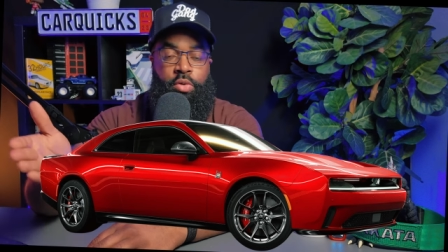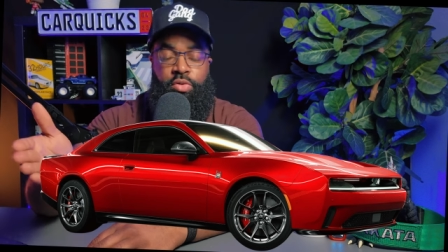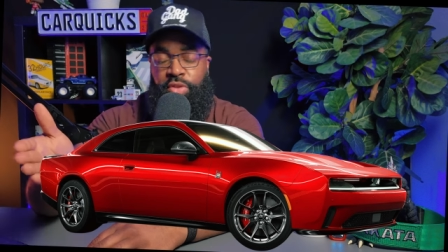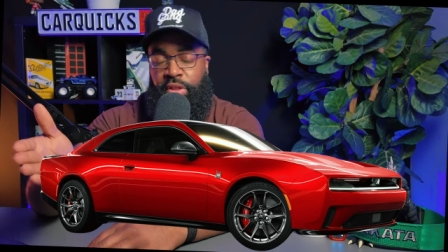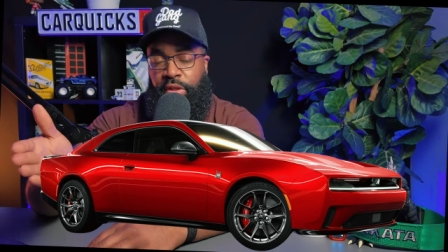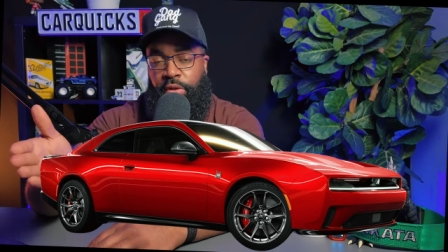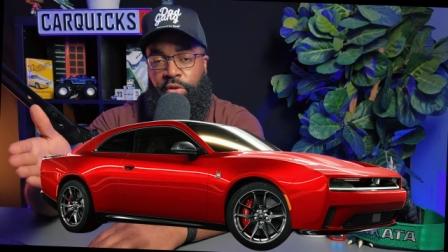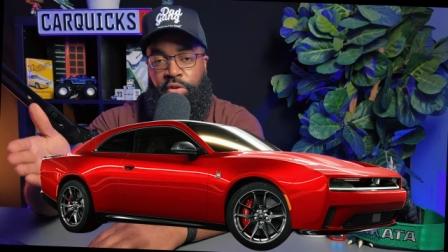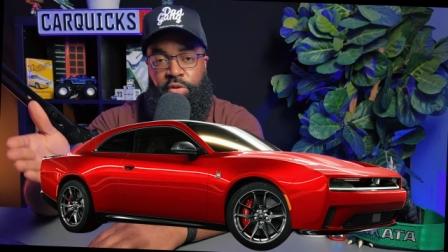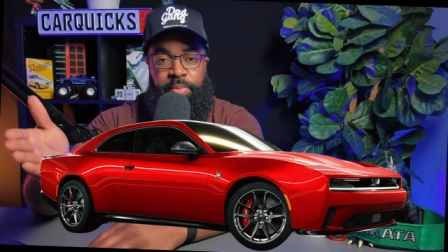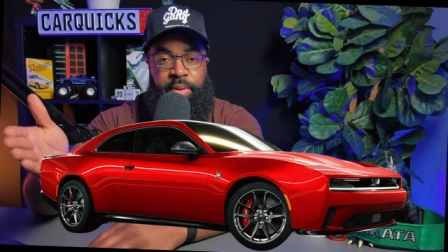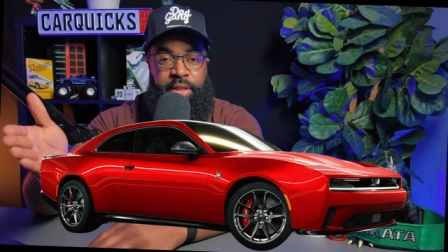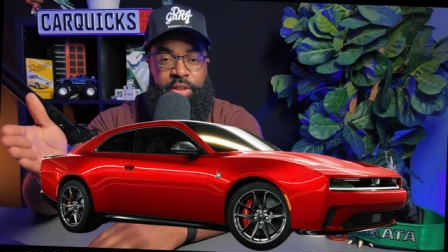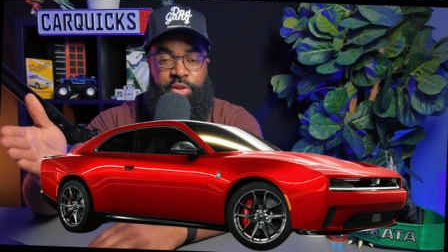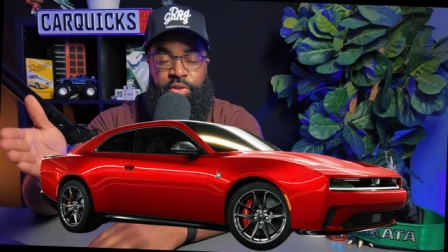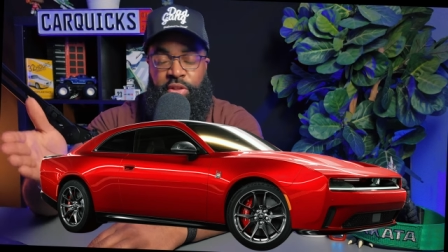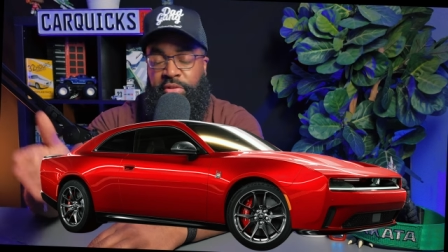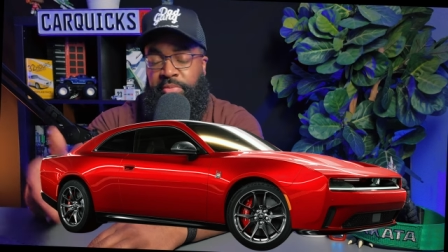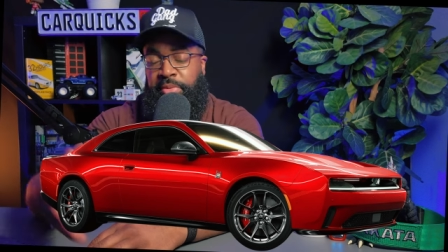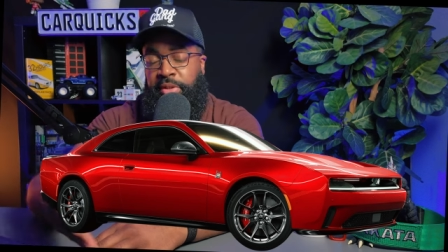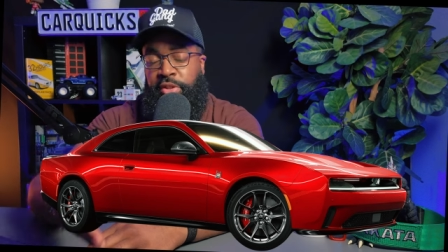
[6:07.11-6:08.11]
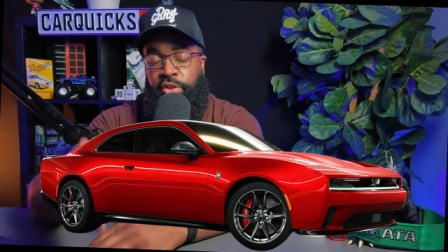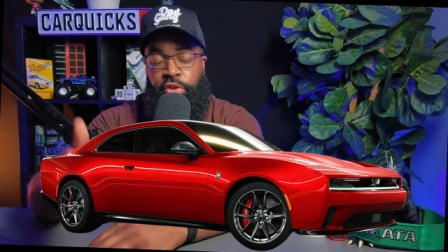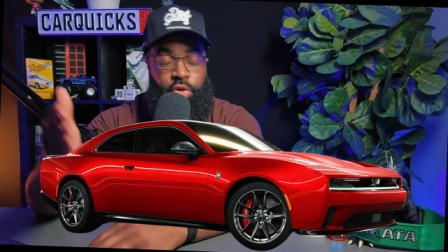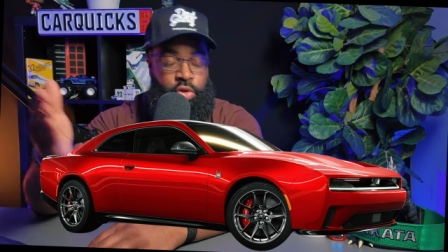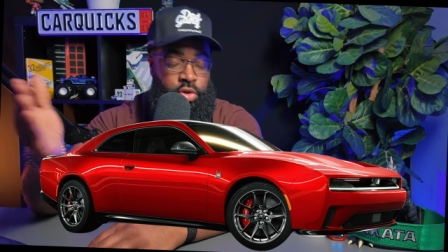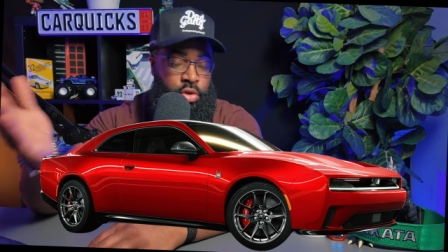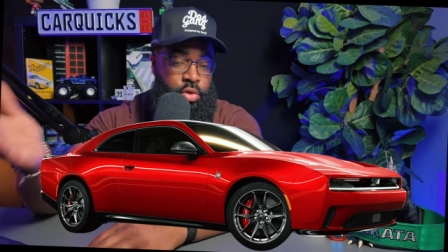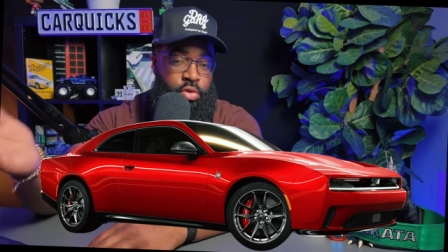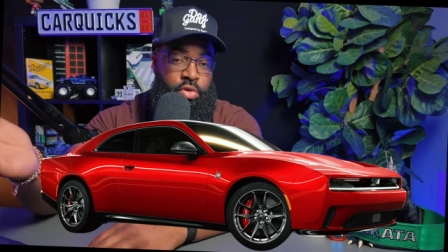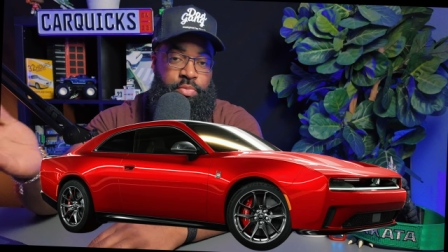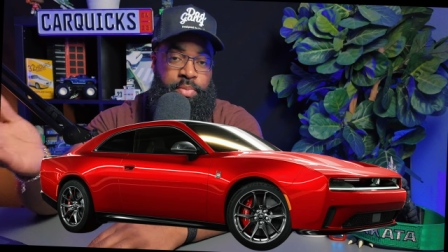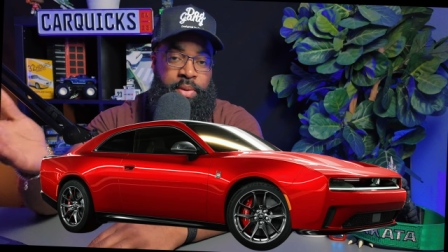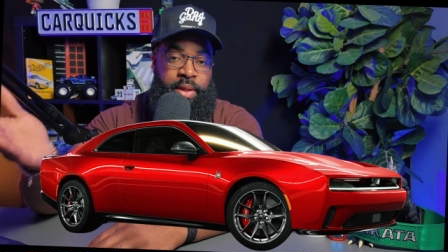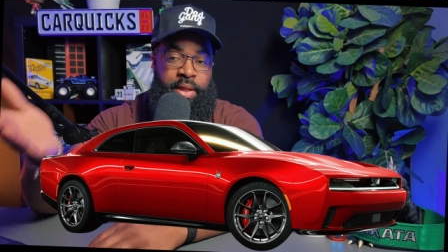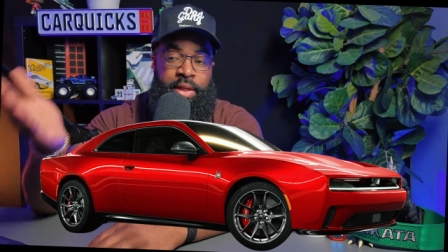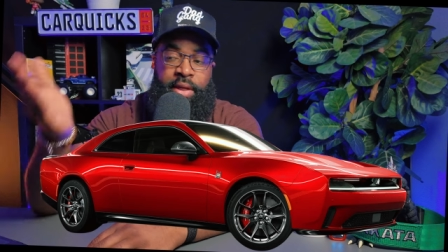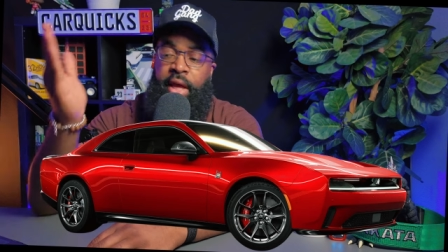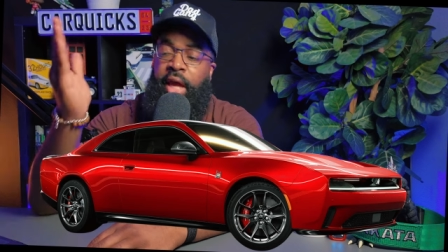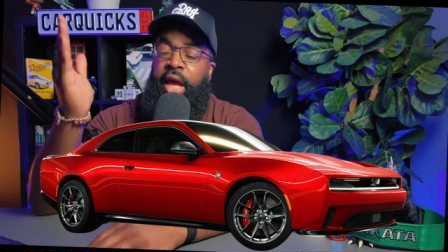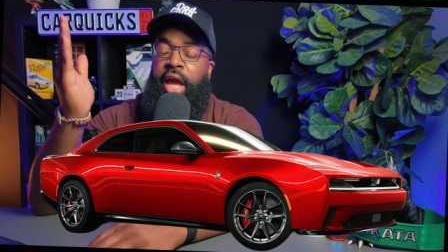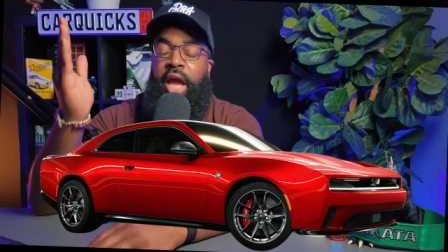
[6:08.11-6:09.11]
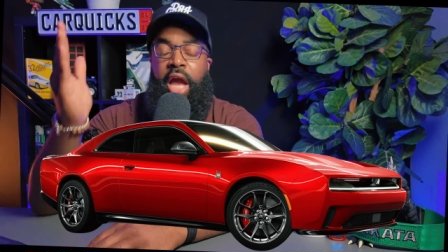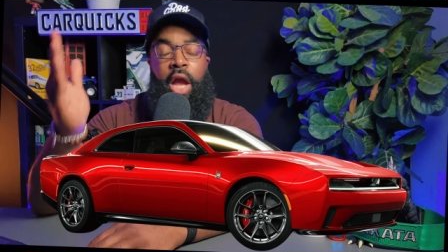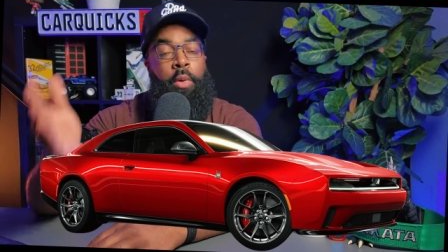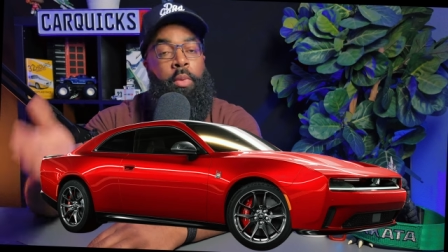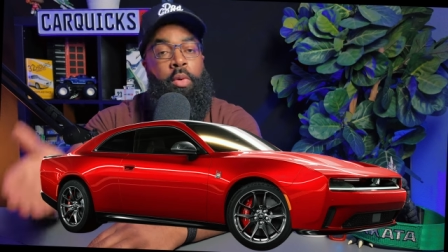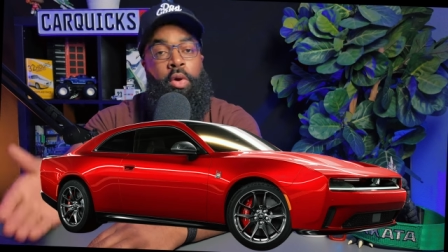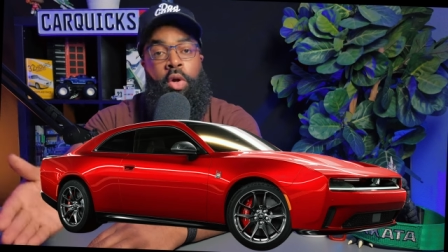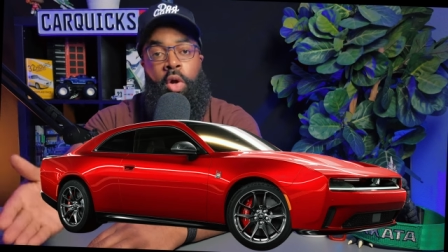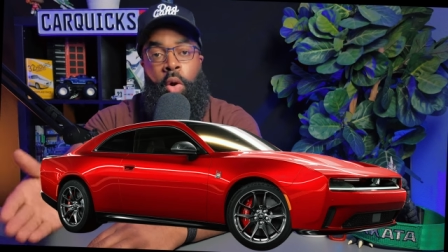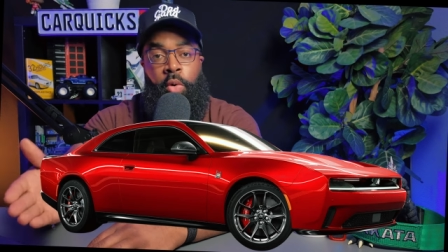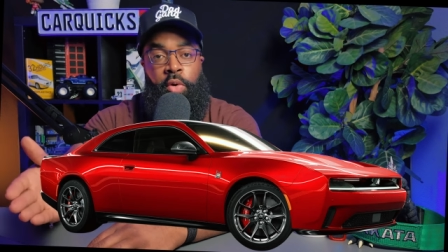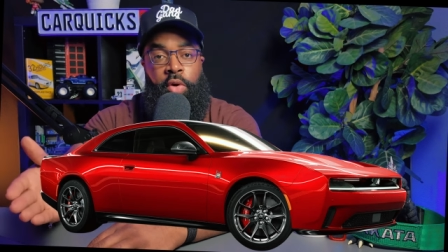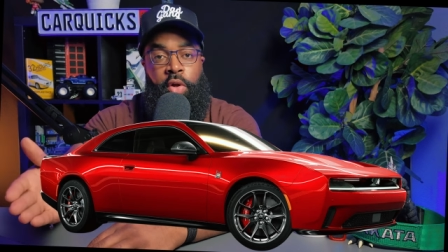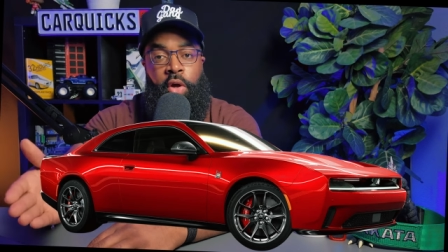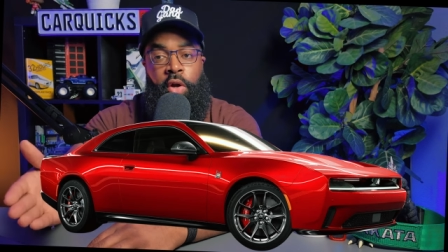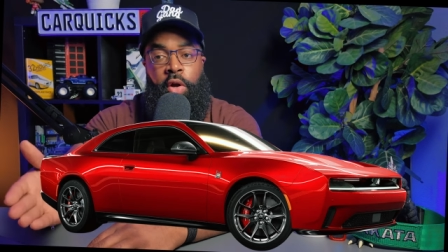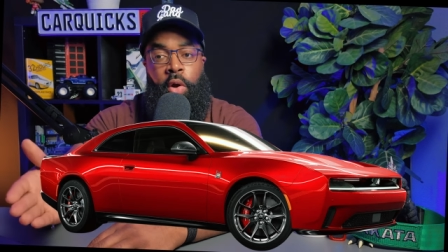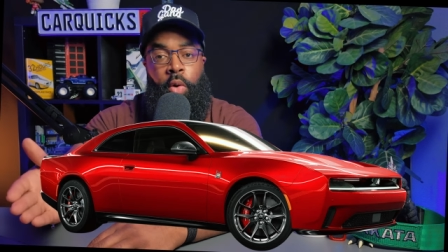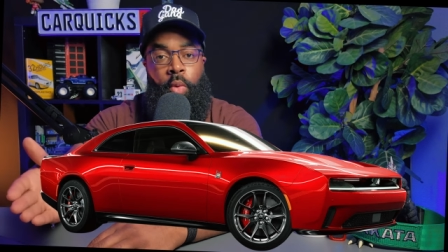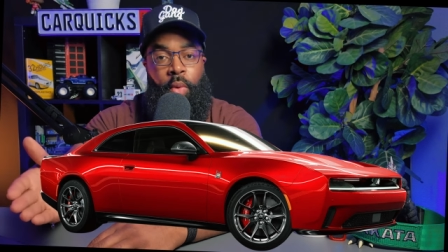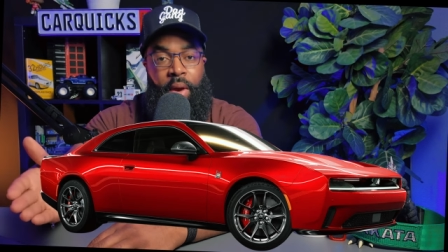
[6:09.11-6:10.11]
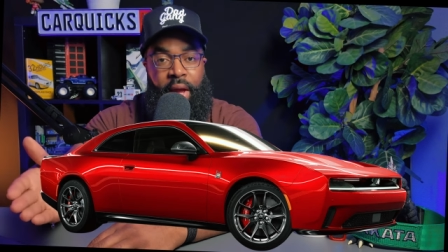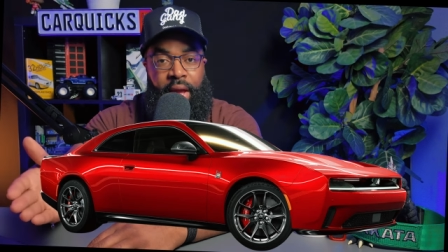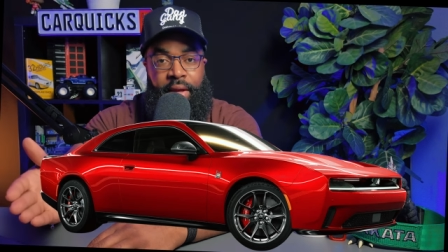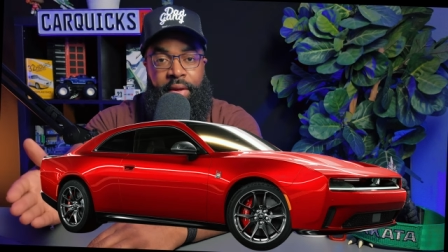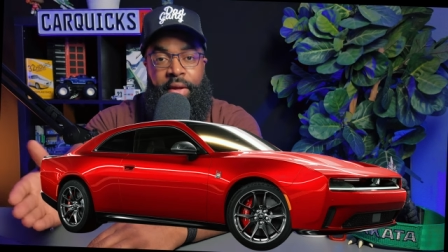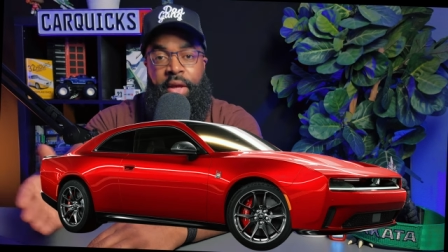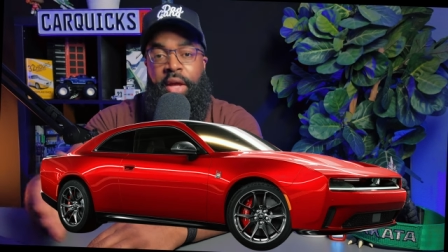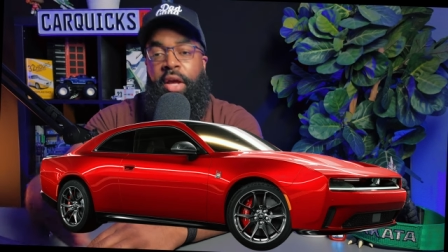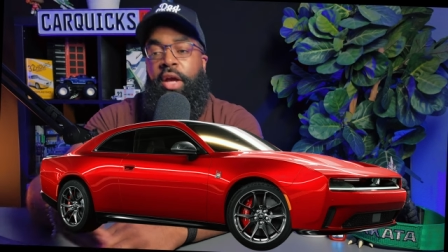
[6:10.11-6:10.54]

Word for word: single speed transmission or two speed, and we're going on our way.